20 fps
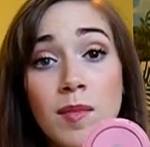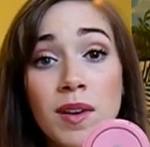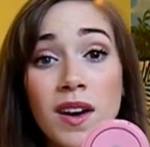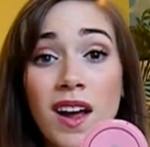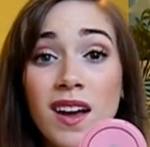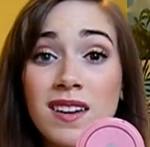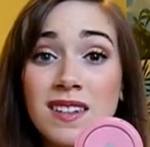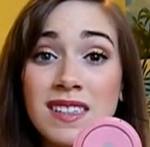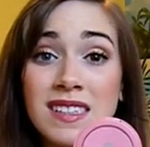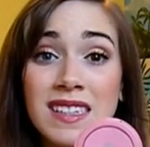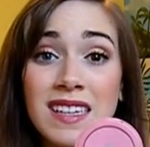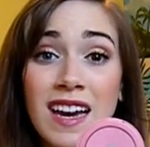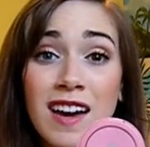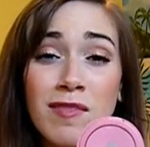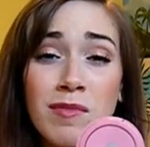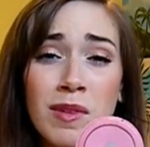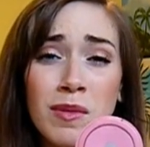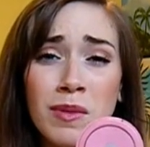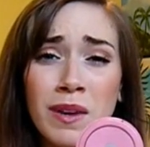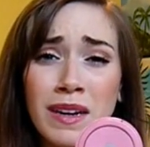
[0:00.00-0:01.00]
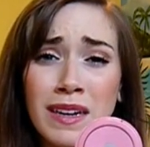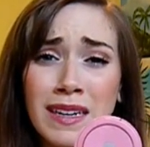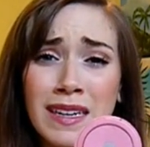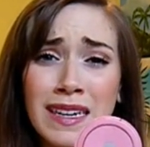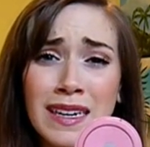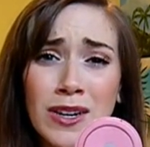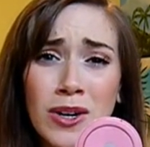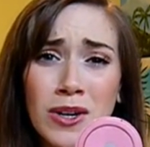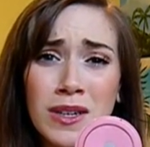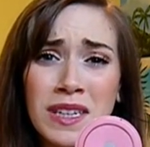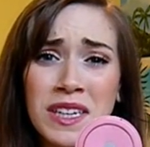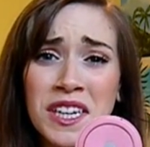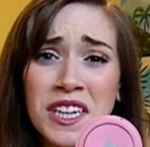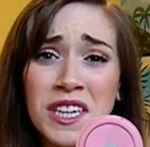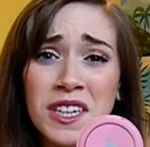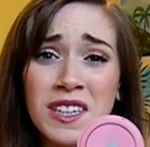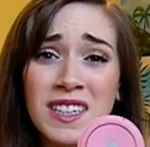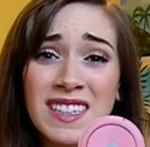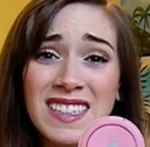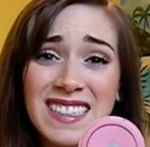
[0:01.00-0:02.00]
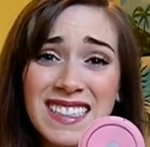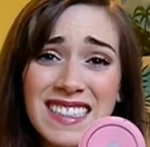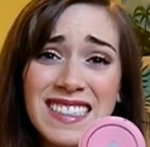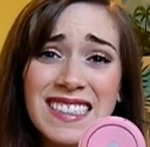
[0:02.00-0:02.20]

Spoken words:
but honestly I've been wearing it all year.